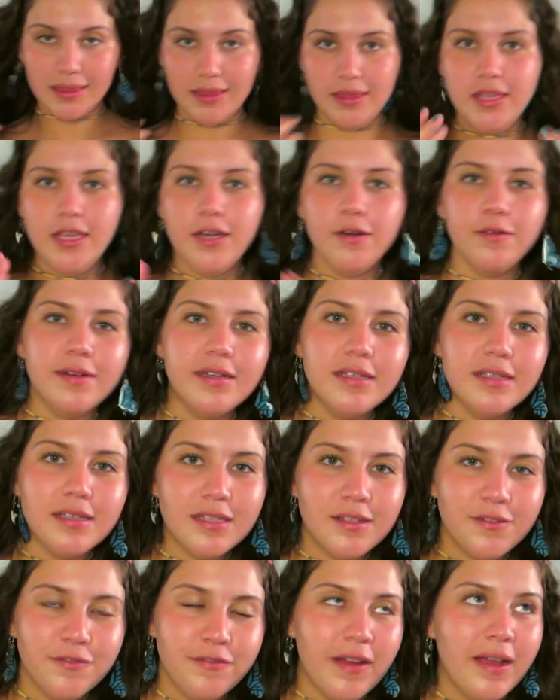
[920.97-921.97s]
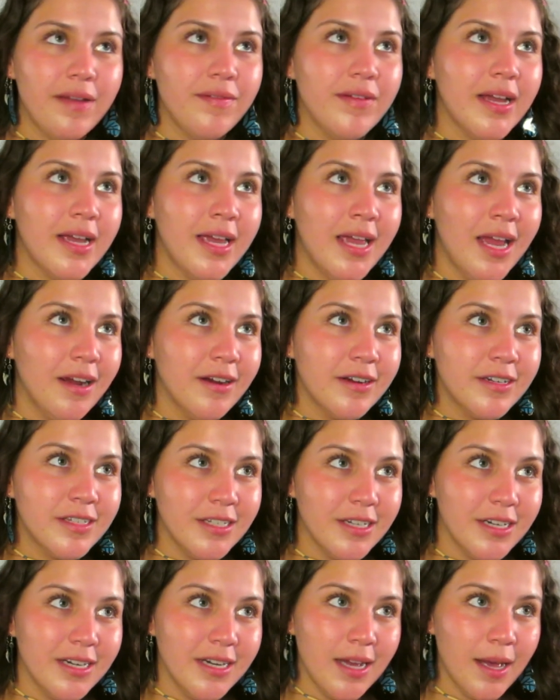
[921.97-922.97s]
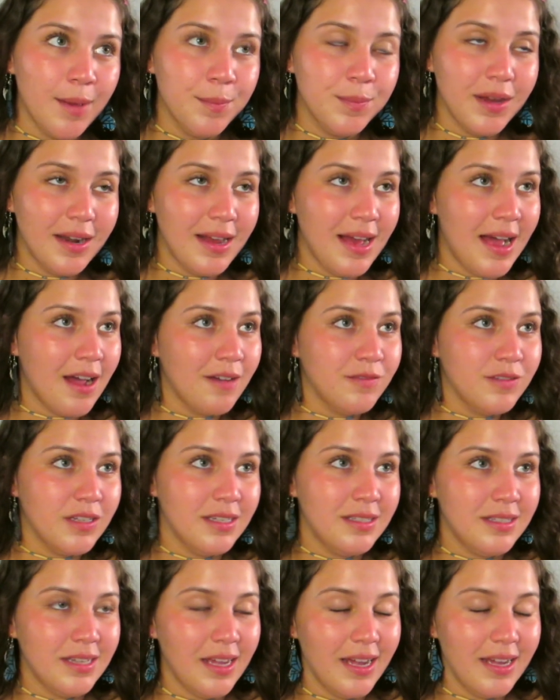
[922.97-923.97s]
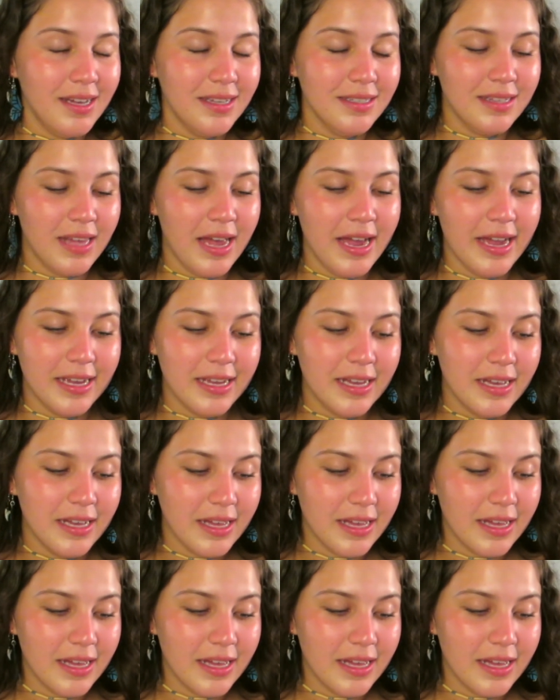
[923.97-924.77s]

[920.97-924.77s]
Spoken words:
Newest favorite character, I'm gonna have to say, is like